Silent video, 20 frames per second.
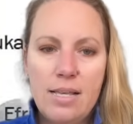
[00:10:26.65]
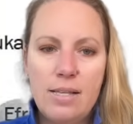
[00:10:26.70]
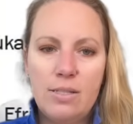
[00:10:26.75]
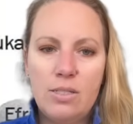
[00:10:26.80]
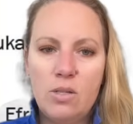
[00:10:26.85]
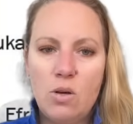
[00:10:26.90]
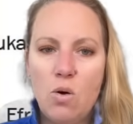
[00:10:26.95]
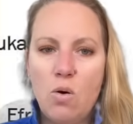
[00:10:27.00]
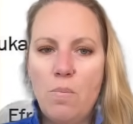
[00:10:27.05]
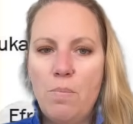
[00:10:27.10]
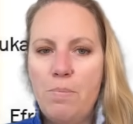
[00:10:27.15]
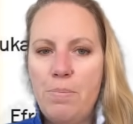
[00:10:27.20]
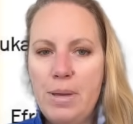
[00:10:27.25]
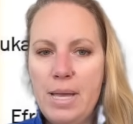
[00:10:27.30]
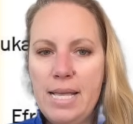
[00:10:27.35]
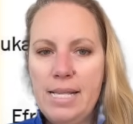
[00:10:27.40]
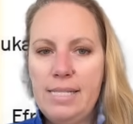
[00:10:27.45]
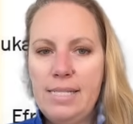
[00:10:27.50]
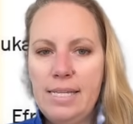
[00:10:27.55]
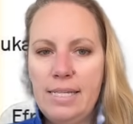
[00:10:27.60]
So
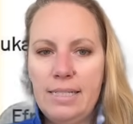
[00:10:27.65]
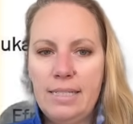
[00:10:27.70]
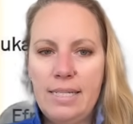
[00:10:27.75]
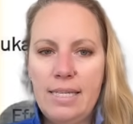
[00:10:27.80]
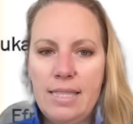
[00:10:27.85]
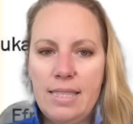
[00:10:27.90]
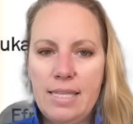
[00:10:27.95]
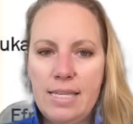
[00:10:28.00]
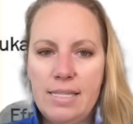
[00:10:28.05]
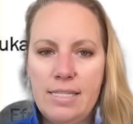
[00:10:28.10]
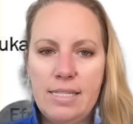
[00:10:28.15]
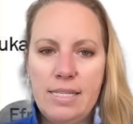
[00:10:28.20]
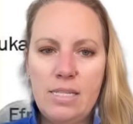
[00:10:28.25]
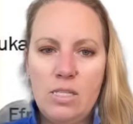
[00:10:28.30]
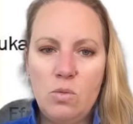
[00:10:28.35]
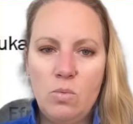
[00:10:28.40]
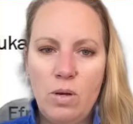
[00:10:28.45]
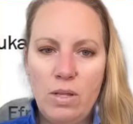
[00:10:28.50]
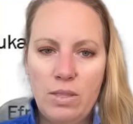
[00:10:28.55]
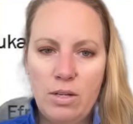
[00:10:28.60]
basically this
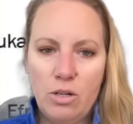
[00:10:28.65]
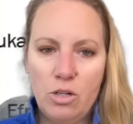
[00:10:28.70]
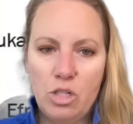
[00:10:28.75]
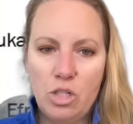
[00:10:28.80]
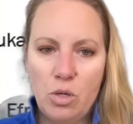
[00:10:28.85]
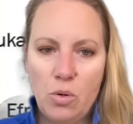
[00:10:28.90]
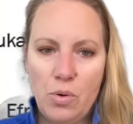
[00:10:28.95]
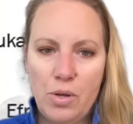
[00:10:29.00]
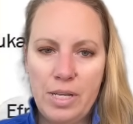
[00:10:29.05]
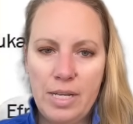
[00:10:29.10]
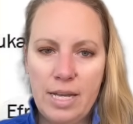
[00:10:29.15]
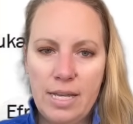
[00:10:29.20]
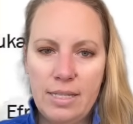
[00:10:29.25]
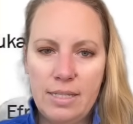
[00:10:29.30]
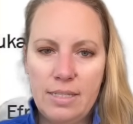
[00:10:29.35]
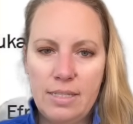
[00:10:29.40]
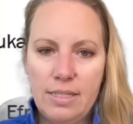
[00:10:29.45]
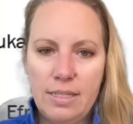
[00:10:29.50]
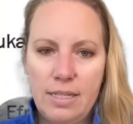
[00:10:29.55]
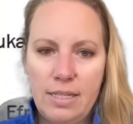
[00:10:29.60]
is what they're showing
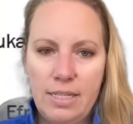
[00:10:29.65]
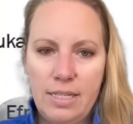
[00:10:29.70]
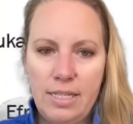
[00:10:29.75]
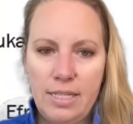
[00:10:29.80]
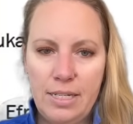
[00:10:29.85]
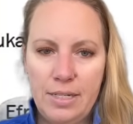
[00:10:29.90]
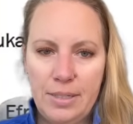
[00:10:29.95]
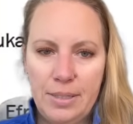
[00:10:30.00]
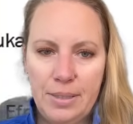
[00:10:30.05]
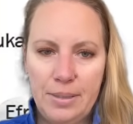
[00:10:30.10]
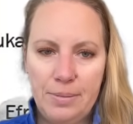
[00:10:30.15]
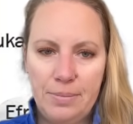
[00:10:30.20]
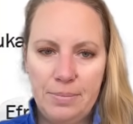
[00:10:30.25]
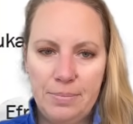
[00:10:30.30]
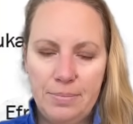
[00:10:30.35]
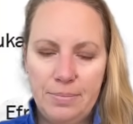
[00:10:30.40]
us here.